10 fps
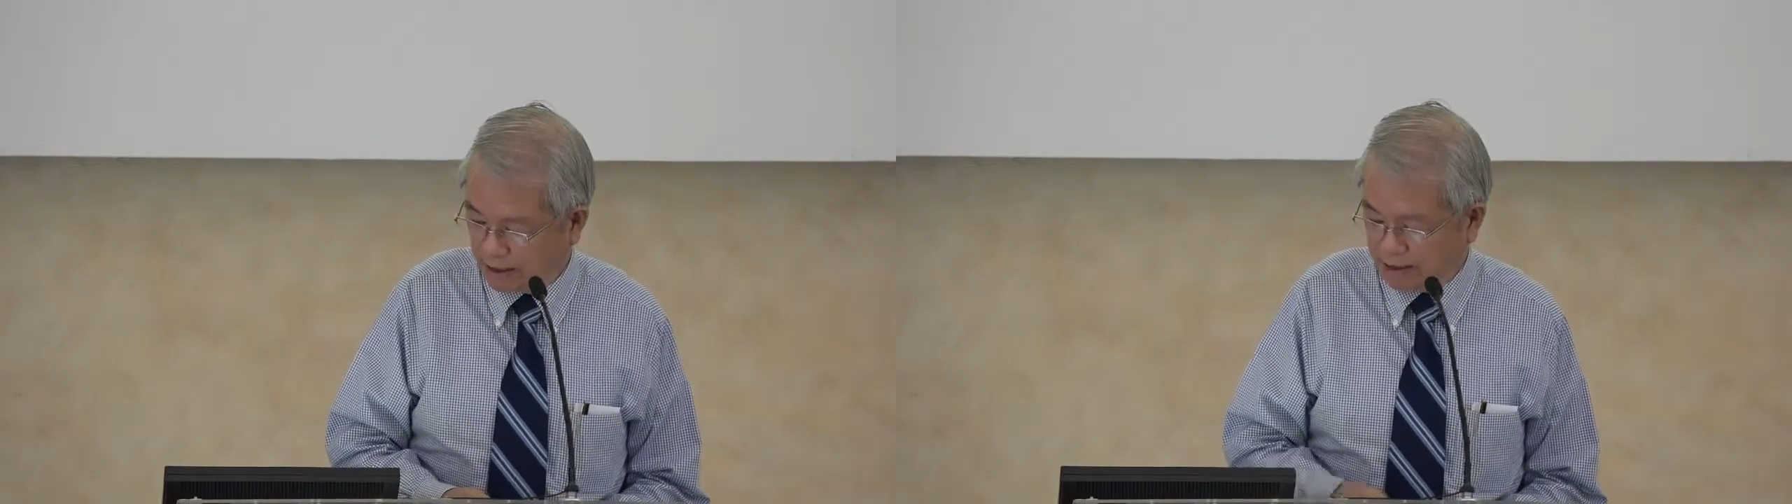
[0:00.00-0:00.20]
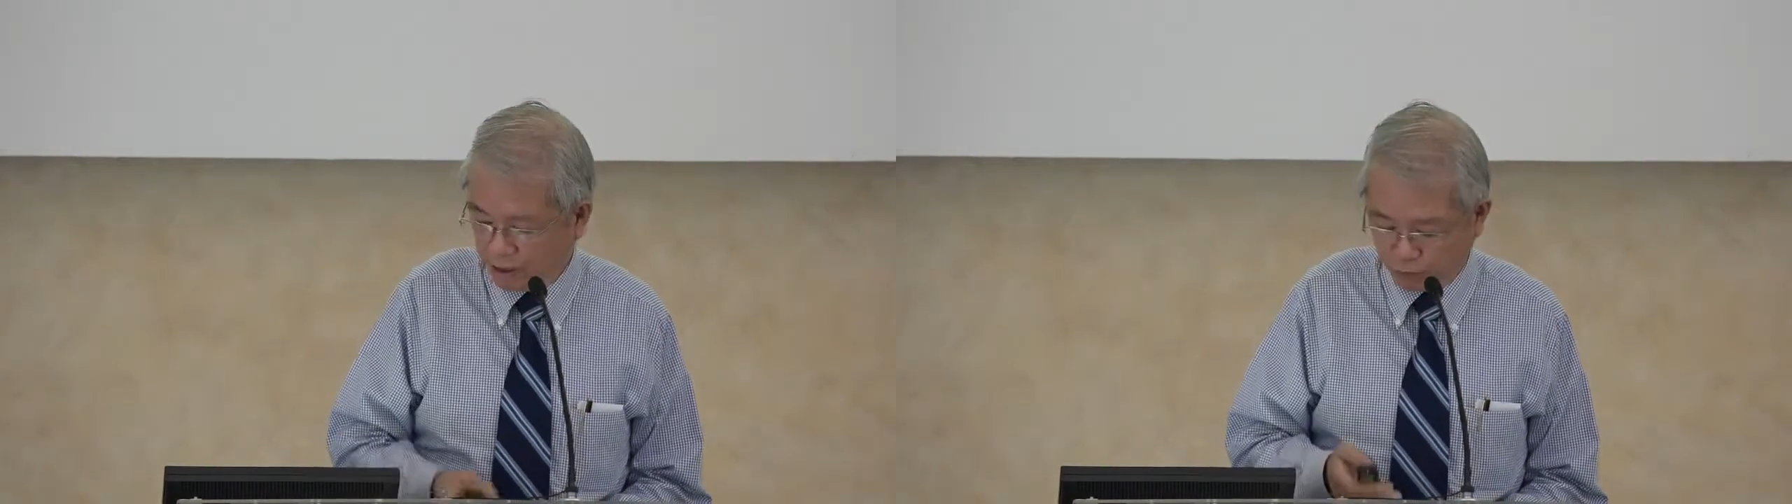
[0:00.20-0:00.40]

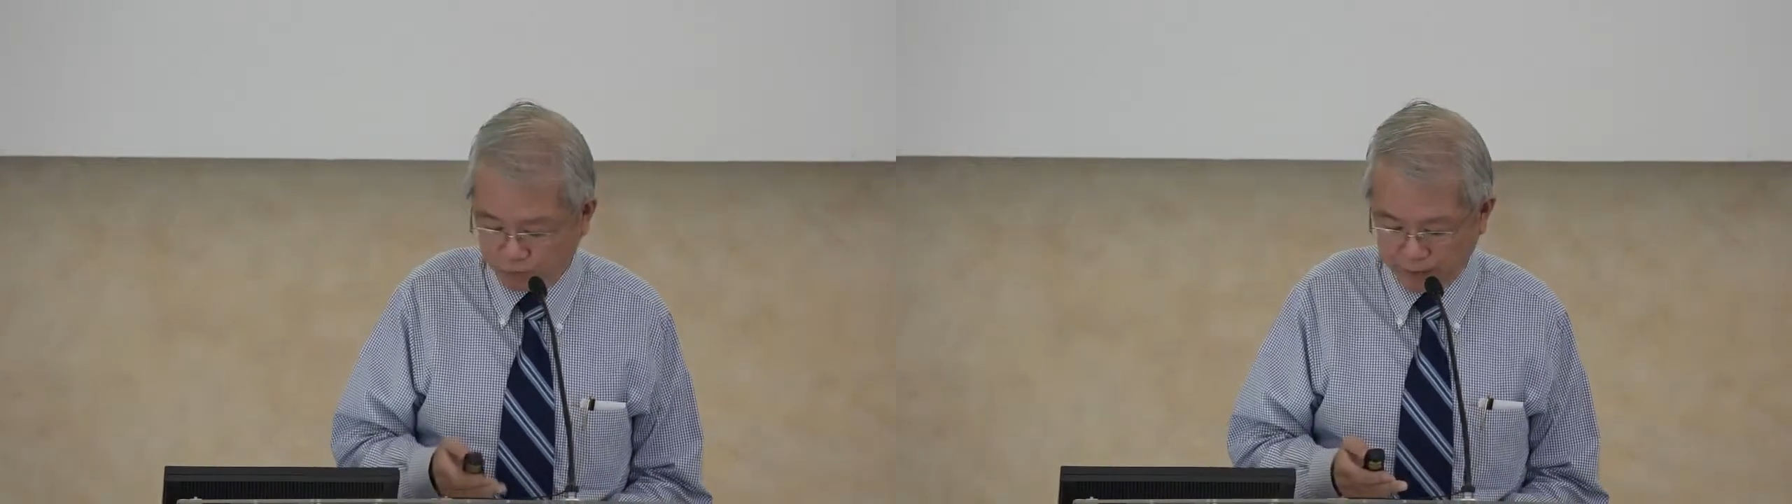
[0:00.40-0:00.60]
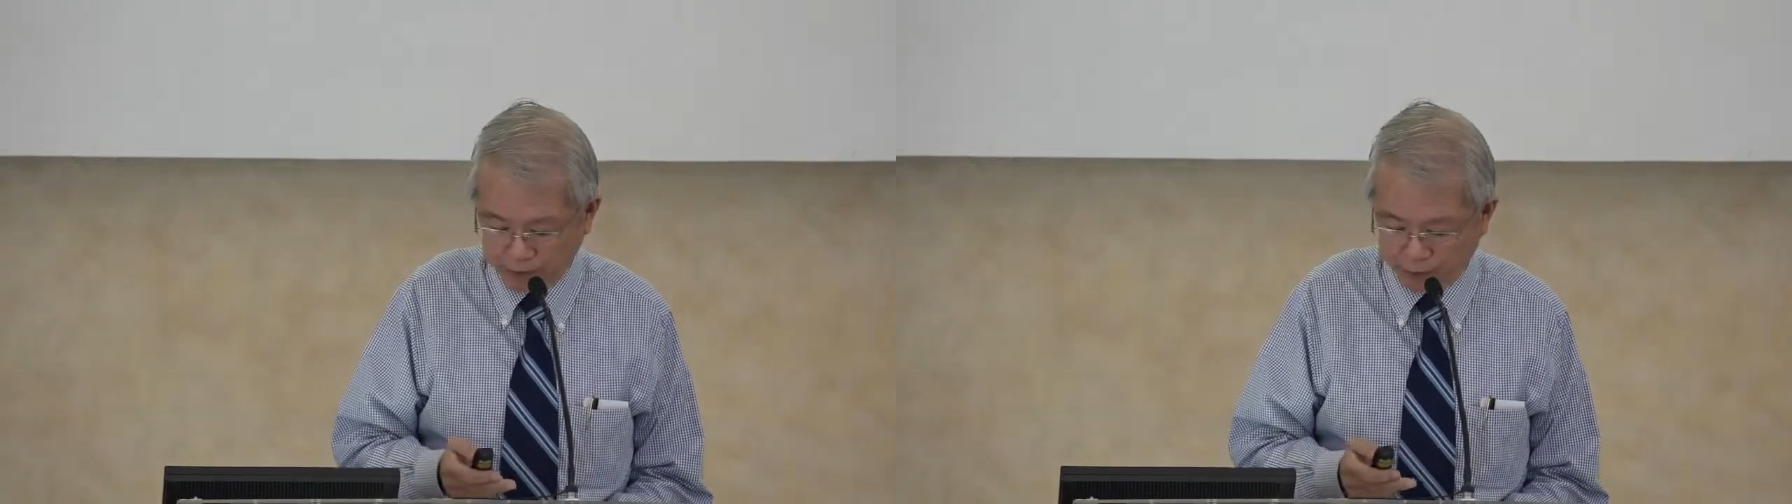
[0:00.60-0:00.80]
that
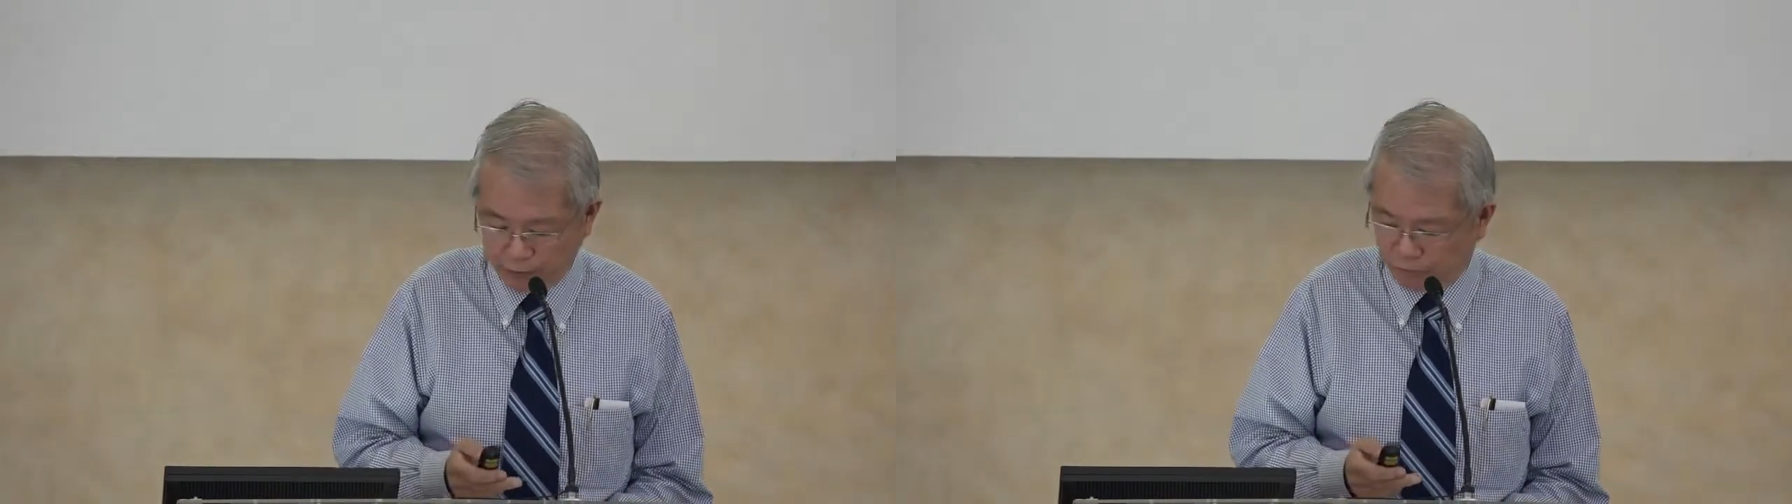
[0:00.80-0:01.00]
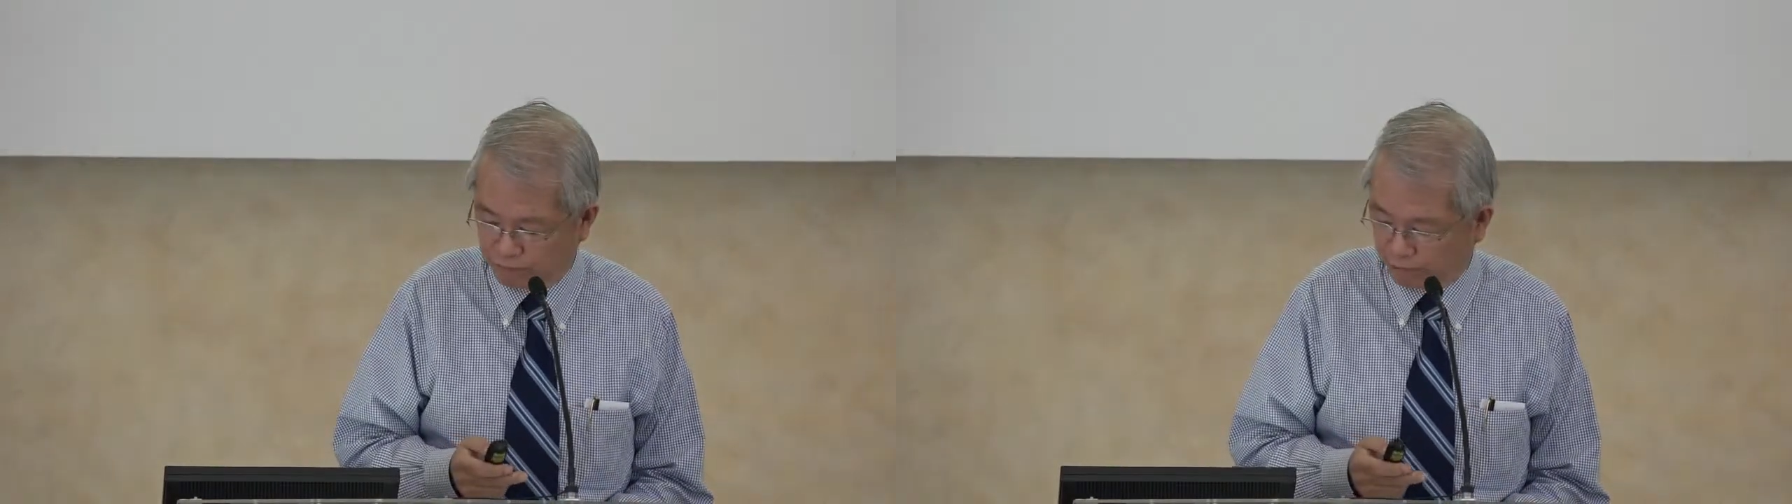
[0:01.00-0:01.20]
would be
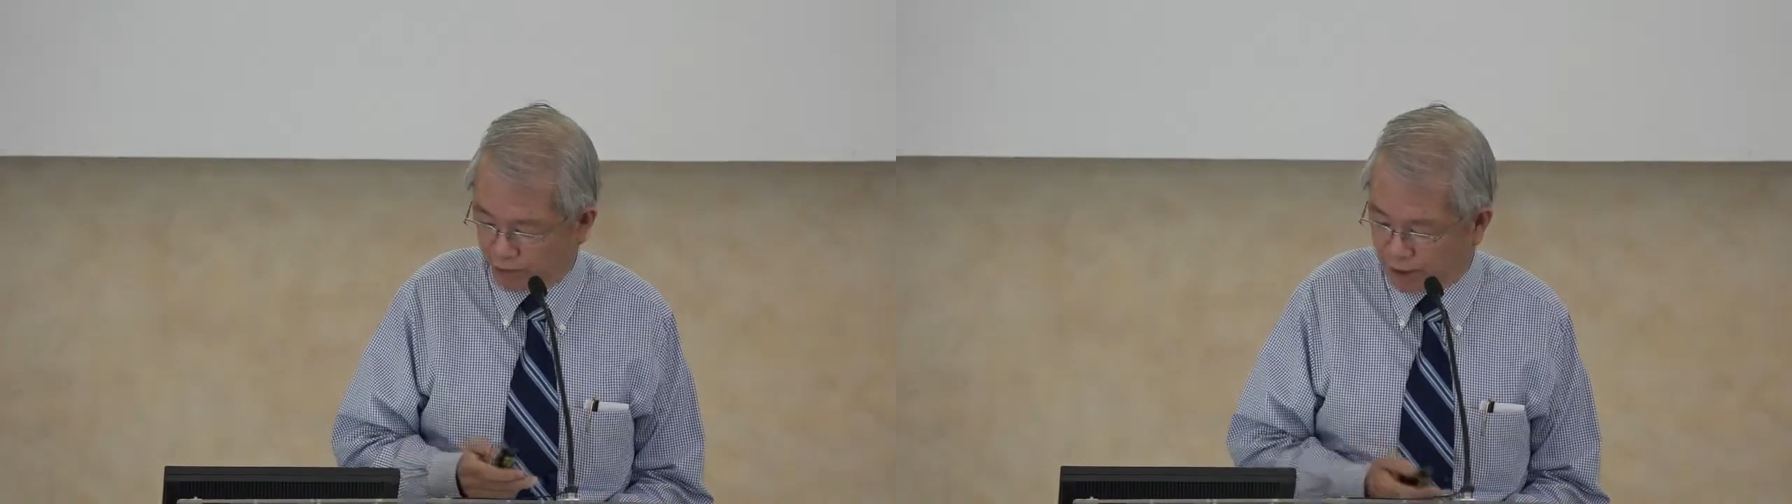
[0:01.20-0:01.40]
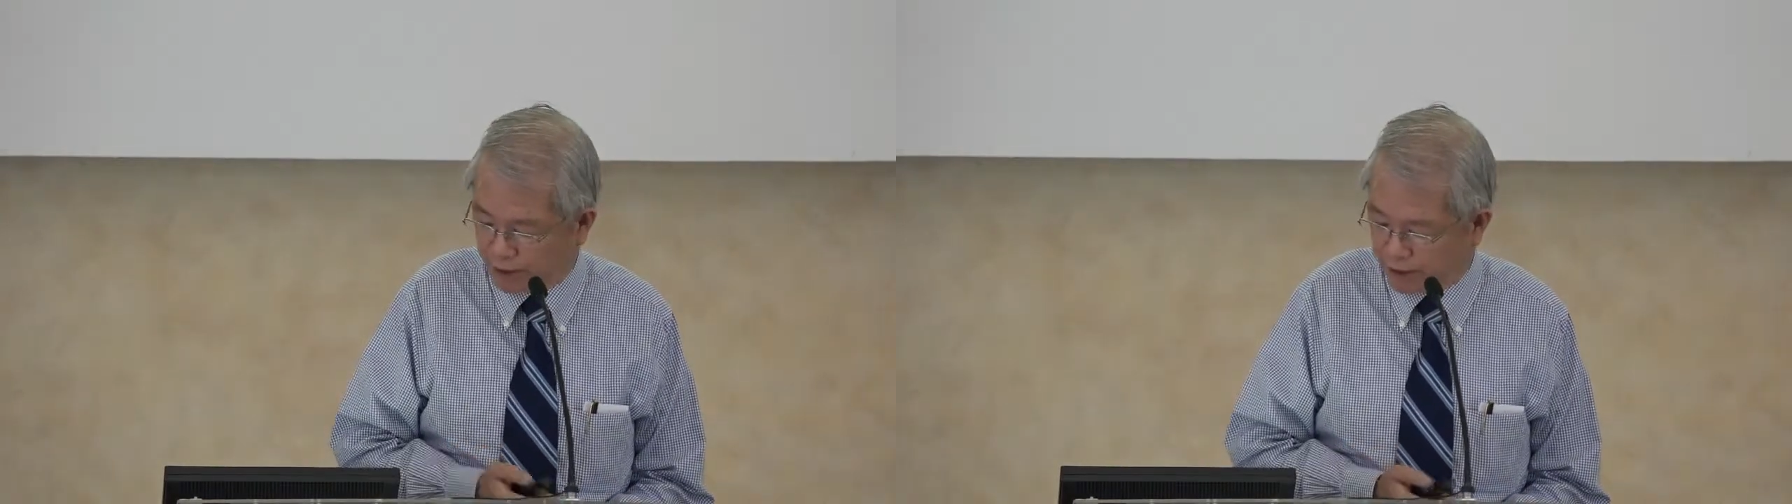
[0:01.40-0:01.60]
good
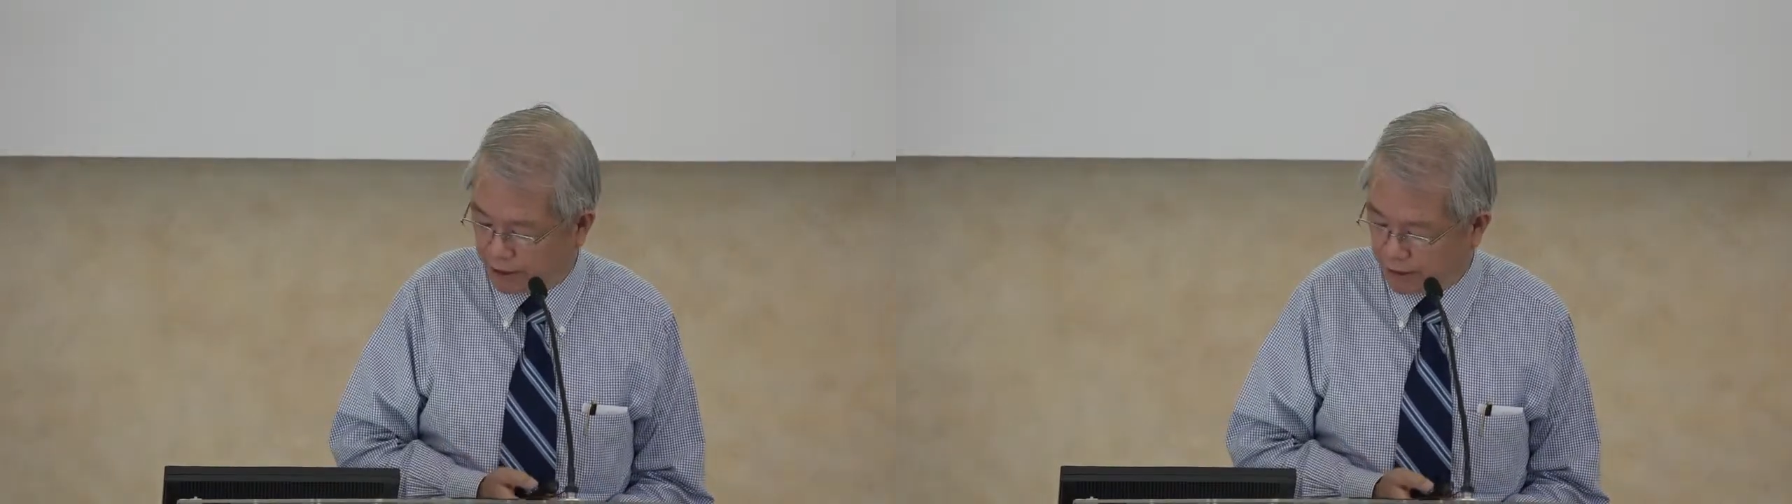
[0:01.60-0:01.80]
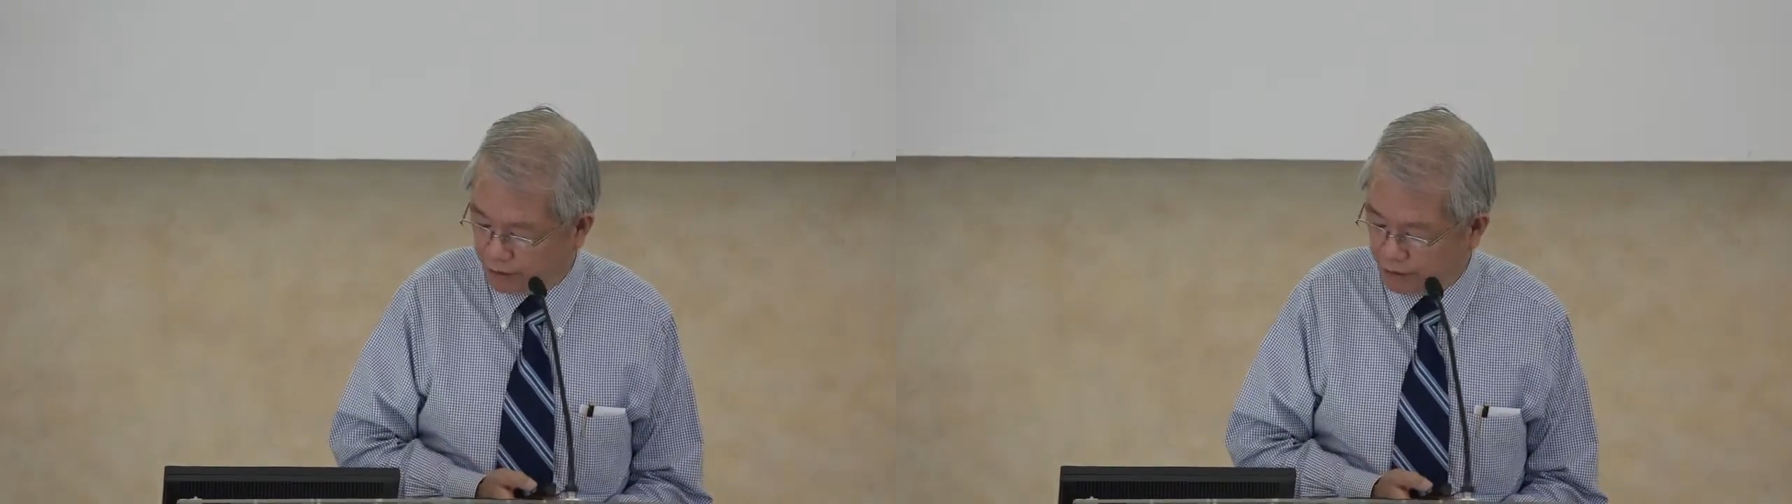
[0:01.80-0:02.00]
for a
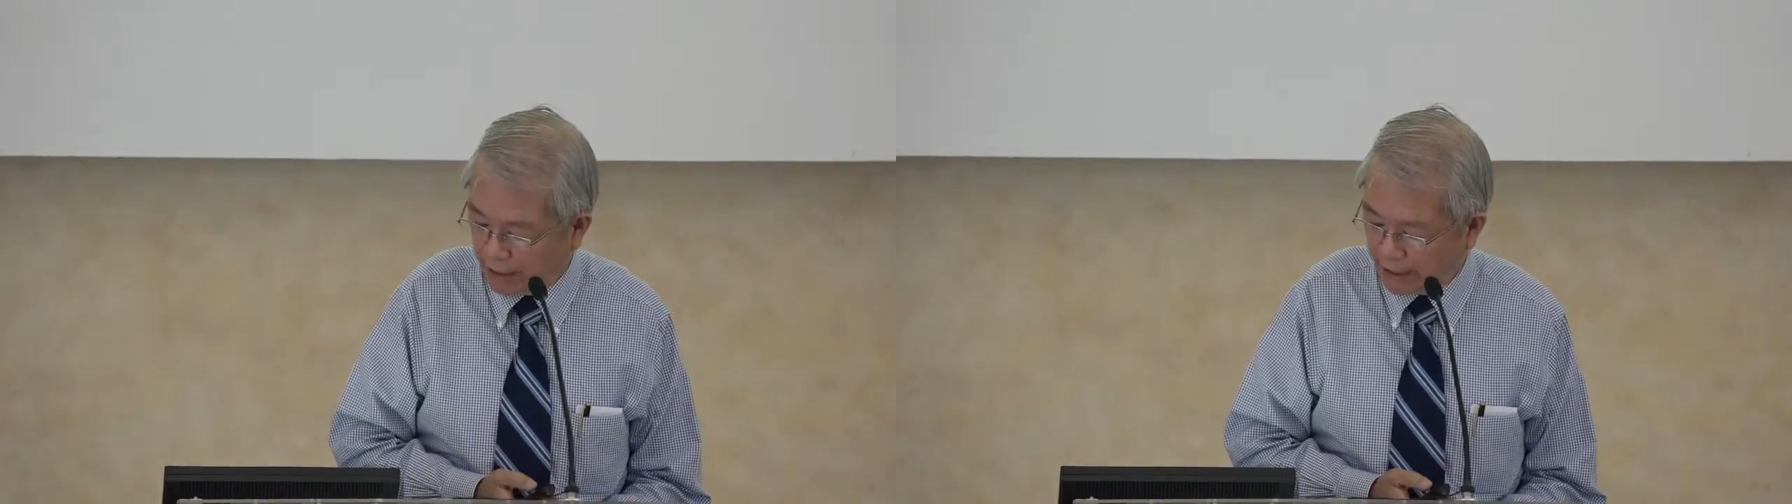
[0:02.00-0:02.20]
new